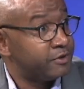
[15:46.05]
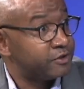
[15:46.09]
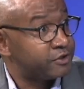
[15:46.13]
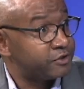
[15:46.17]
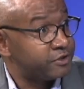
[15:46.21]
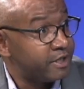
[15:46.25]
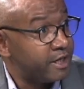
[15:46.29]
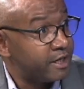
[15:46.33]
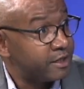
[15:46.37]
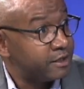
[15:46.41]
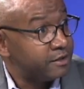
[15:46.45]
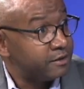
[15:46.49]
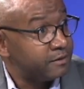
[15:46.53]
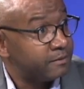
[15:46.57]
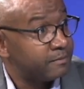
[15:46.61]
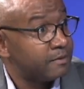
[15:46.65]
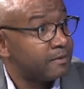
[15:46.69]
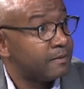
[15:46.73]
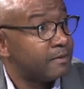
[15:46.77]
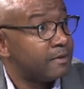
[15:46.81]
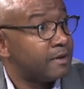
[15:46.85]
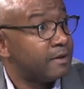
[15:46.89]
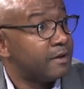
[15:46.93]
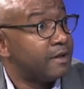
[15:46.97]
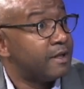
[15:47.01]
the 2nd
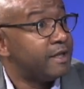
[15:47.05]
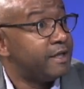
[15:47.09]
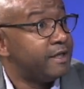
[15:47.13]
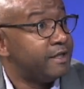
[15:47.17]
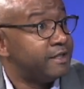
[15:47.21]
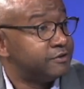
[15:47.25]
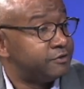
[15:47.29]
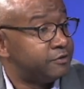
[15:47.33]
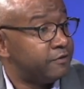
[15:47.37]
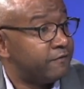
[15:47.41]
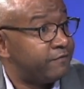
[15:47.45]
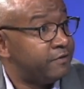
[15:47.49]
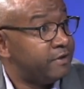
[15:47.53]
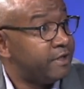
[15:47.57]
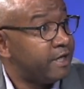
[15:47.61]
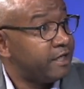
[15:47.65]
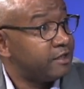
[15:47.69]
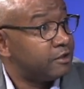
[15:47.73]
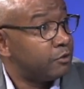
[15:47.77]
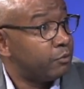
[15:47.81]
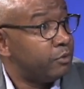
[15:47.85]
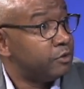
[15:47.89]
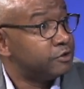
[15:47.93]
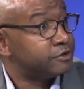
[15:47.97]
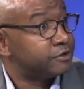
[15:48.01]
is the date
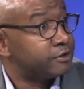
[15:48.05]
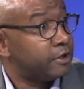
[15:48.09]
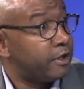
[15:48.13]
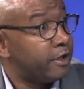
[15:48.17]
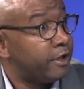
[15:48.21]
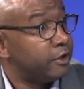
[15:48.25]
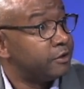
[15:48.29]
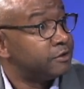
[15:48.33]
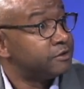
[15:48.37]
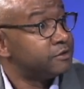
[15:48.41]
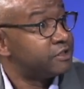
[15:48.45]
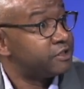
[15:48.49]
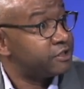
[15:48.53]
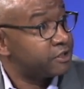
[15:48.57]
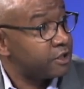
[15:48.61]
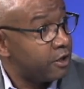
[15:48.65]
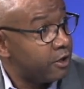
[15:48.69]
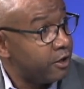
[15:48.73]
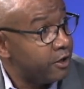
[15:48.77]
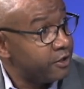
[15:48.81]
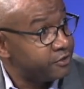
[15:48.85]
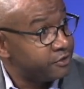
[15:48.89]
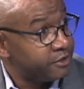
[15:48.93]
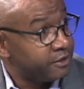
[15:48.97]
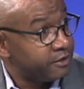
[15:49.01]
that we'll start
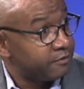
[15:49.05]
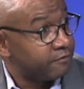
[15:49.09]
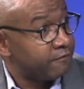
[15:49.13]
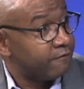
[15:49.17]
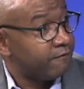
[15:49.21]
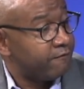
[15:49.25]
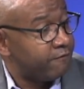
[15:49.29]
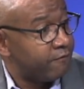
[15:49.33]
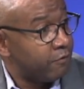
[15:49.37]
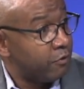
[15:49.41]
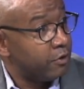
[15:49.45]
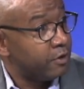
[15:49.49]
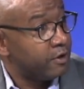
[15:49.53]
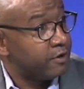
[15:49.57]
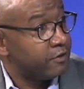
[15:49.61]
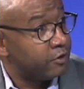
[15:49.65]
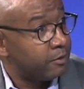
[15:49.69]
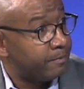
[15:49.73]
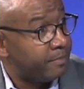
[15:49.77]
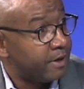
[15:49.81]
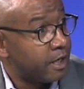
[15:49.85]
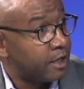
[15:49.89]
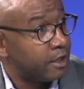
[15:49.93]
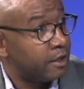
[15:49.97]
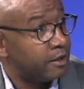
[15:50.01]
charging for the
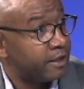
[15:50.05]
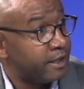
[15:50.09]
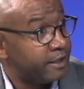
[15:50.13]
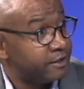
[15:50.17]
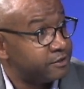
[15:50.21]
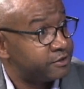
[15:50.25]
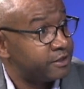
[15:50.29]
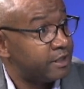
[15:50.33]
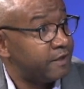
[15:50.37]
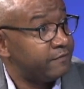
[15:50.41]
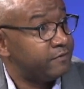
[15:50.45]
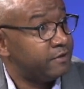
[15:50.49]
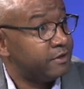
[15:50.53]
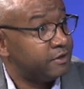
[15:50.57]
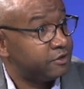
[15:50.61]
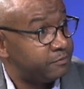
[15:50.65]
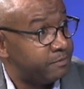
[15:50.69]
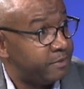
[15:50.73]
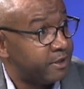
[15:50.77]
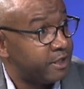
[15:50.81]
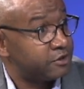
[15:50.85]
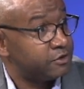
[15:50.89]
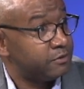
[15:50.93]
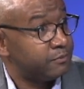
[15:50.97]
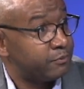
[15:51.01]
pilot light safety
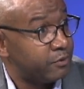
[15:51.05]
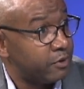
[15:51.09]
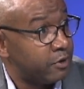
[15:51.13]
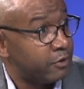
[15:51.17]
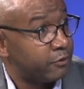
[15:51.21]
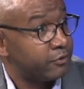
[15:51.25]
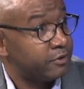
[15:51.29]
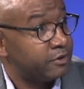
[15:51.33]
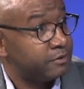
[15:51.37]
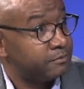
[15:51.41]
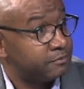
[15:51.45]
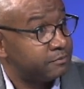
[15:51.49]
inspection program.